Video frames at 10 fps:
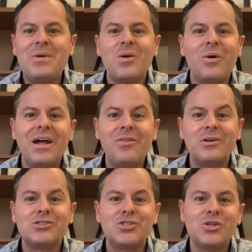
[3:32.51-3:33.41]
what others
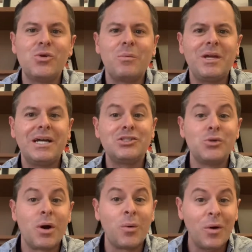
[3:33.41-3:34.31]
do or because you
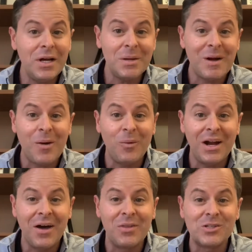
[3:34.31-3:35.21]
are worried about what
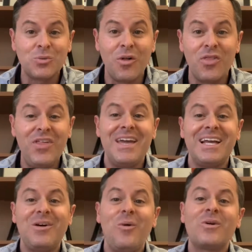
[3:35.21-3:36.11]
others will think
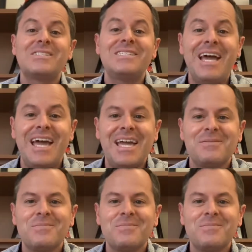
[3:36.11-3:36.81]
or say.